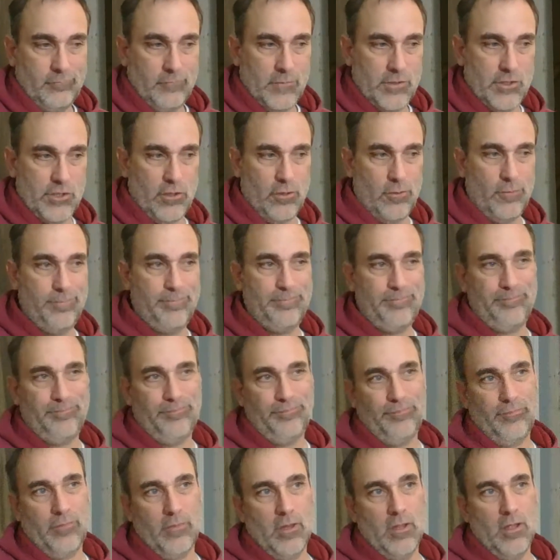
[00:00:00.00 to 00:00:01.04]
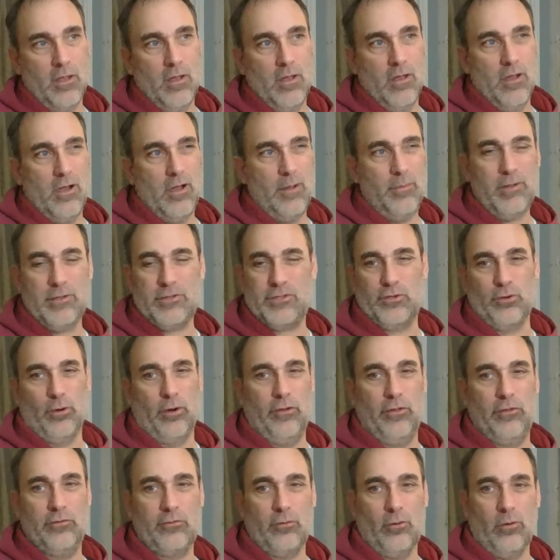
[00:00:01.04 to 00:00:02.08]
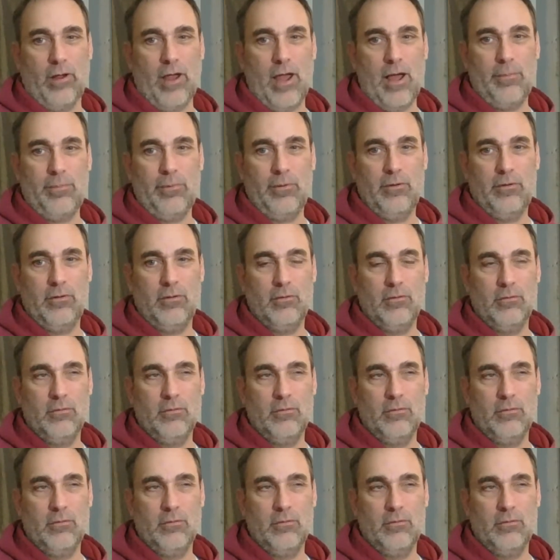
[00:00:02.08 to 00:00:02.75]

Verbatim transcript: So, I'm not sorry this joke happened.